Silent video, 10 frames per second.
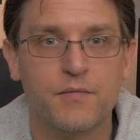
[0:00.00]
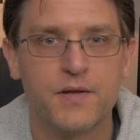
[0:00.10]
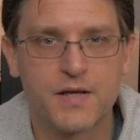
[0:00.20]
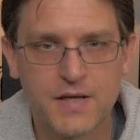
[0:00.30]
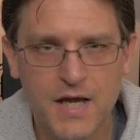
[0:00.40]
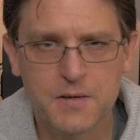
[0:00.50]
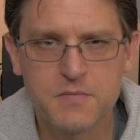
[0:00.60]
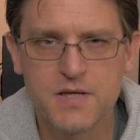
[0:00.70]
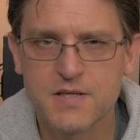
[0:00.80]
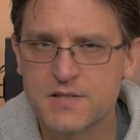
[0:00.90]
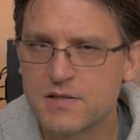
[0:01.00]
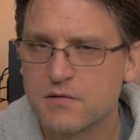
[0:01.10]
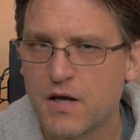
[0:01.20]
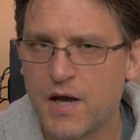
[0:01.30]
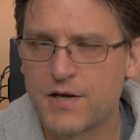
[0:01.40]
The game is
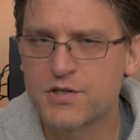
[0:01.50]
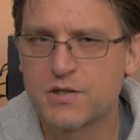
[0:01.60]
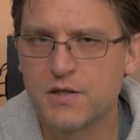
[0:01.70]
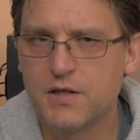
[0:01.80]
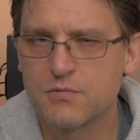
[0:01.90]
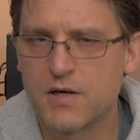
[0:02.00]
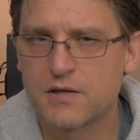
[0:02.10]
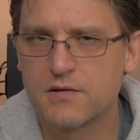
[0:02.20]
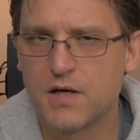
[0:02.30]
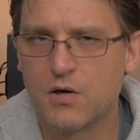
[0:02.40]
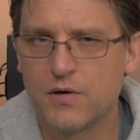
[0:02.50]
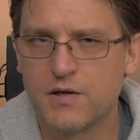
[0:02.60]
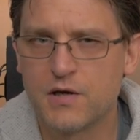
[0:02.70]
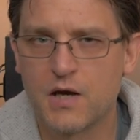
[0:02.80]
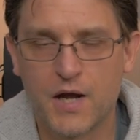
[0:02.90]
actually right now
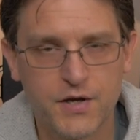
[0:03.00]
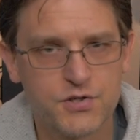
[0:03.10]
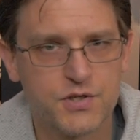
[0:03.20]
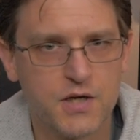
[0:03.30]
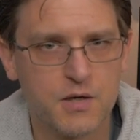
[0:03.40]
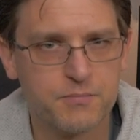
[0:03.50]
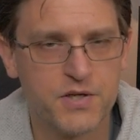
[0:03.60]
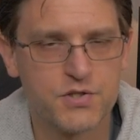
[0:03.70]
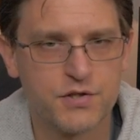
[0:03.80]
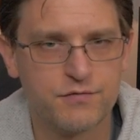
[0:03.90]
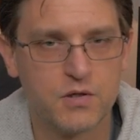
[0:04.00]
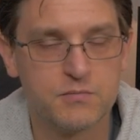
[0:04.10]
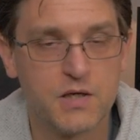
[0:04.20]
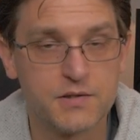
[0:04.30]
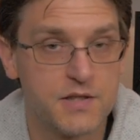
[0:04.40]
in a HDR picture format.